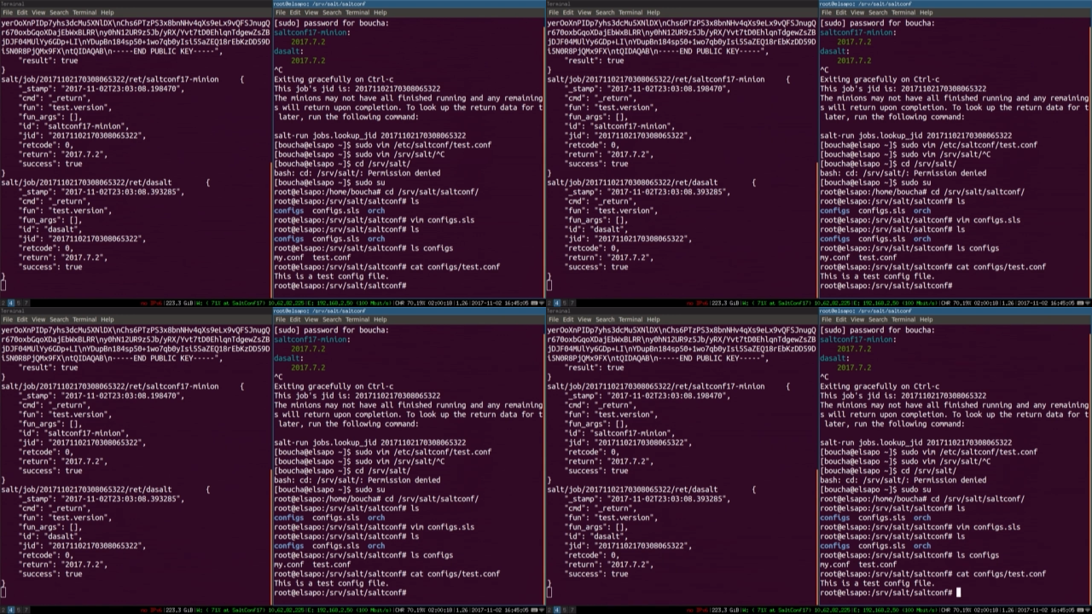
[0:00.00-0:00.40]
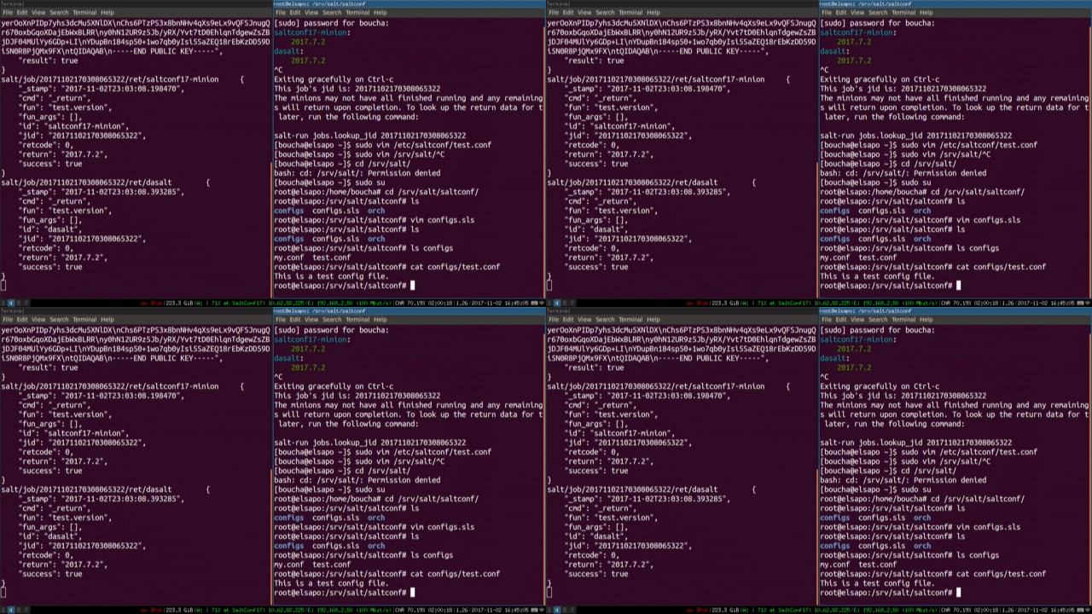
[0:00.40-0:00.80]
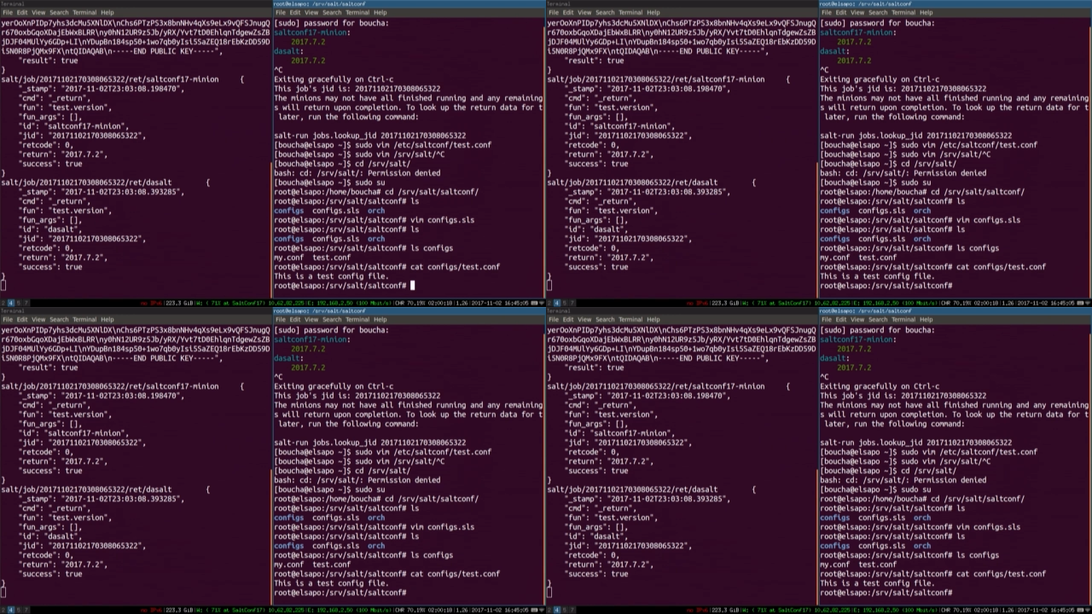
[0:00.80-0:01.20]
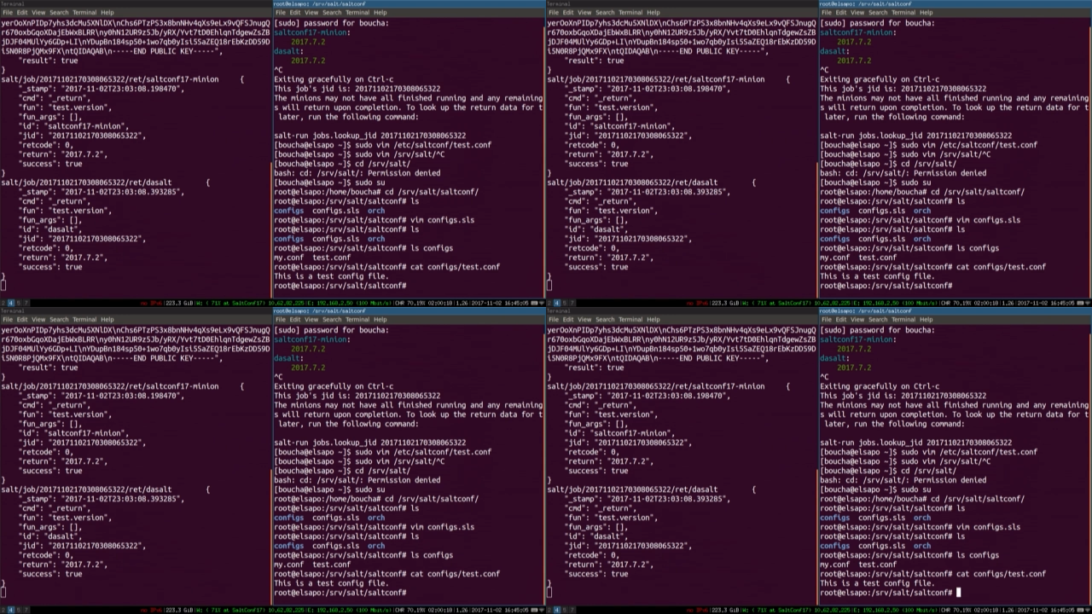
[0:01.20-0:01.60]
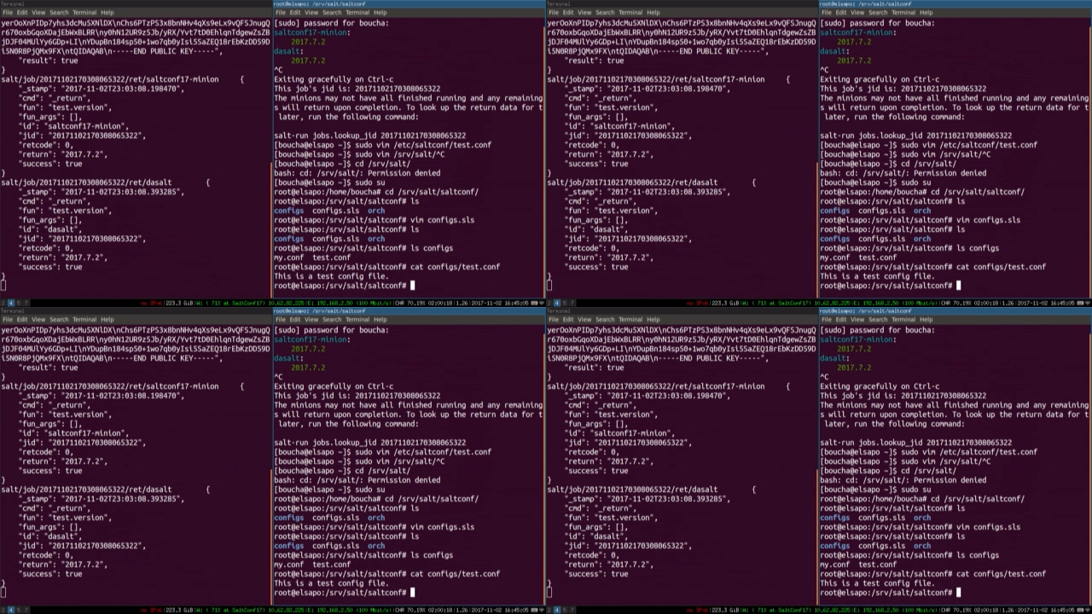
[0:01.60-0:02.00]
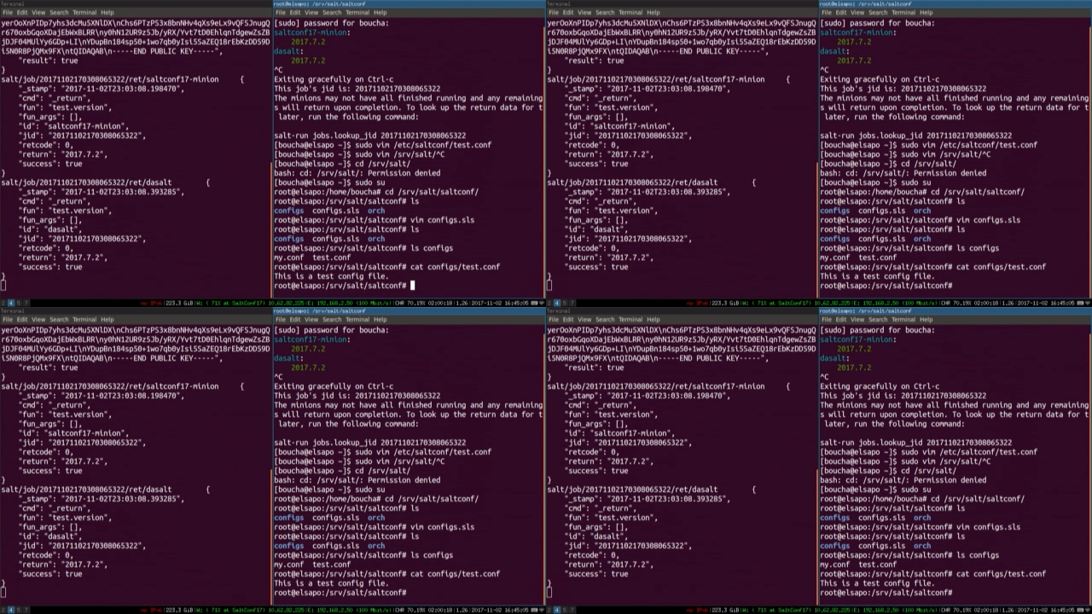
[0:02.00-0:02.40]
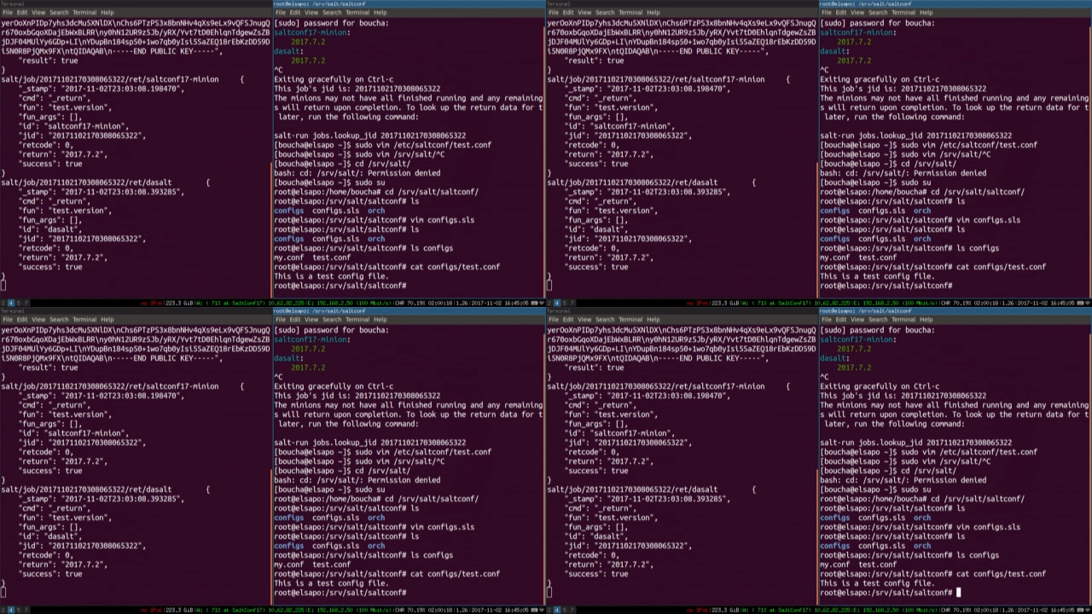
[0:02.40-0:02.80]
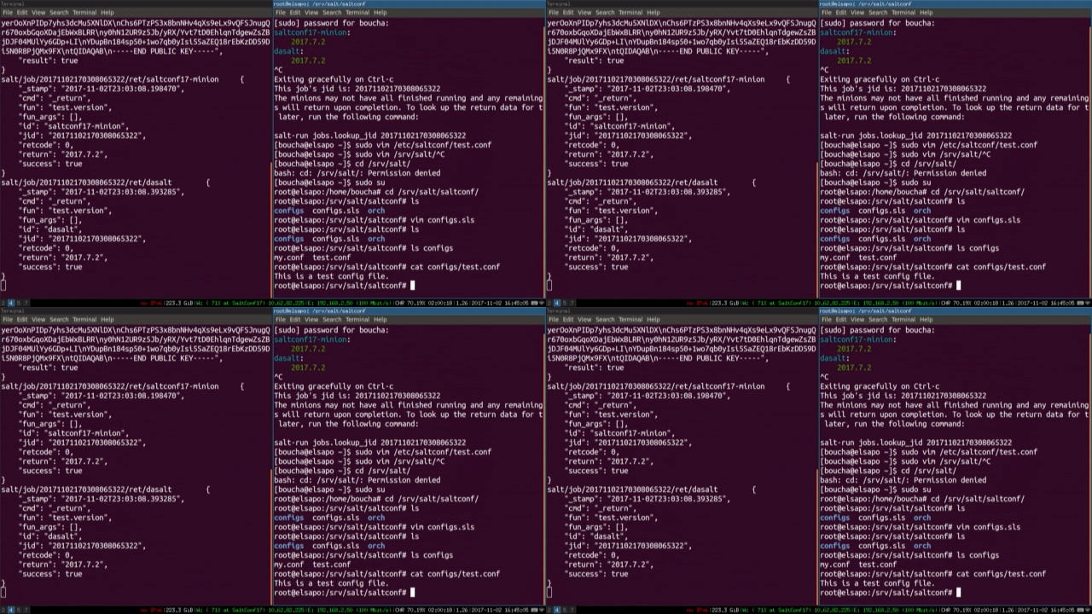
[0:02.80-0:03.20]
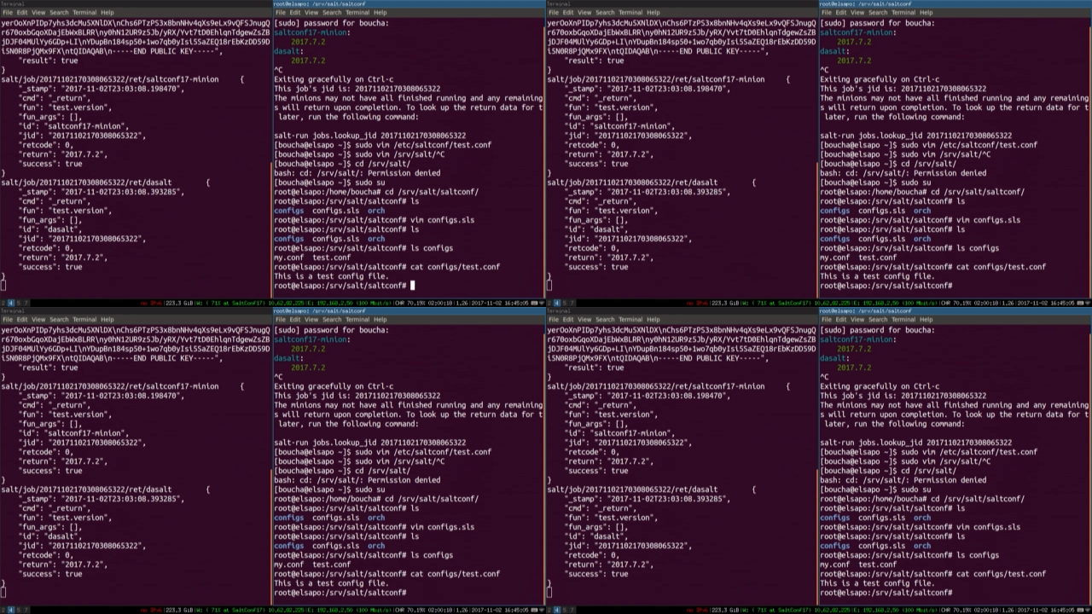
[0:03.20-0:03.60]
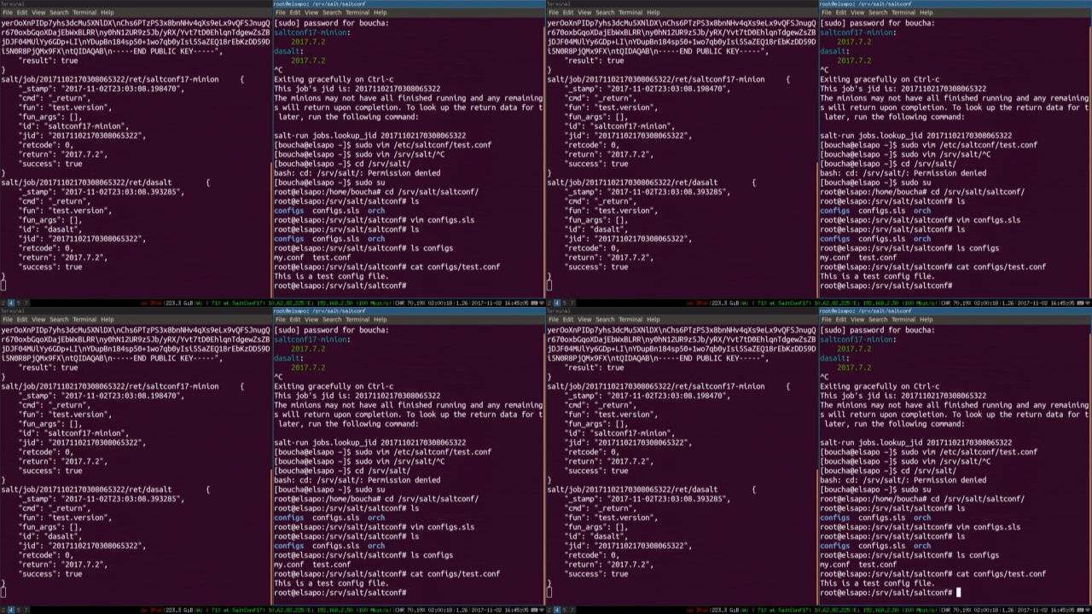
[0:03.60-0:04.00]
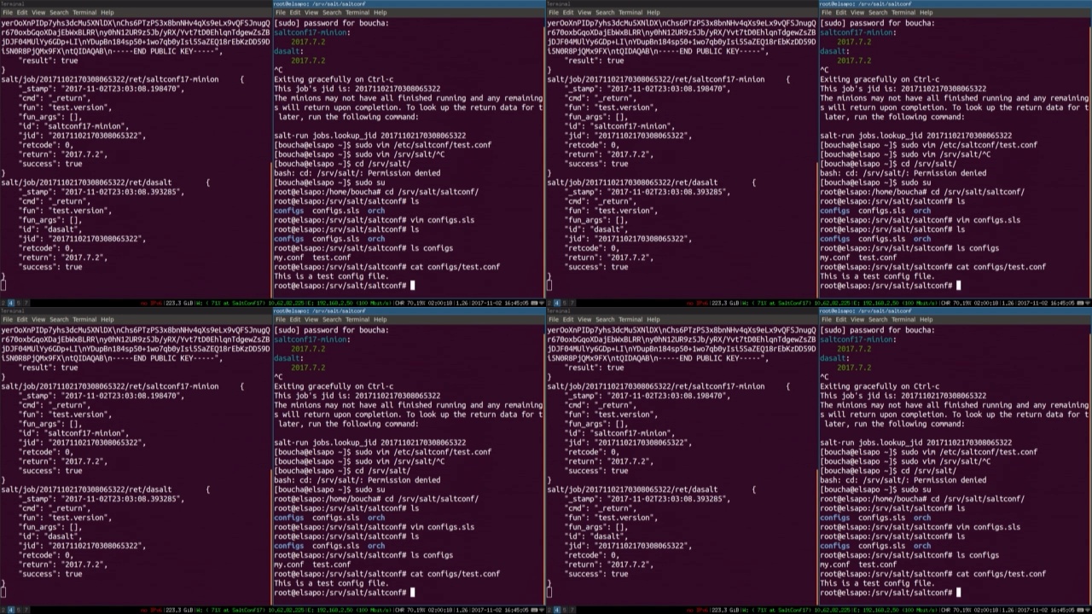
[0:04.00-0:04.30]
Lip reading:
Nobody's mouth can be seen.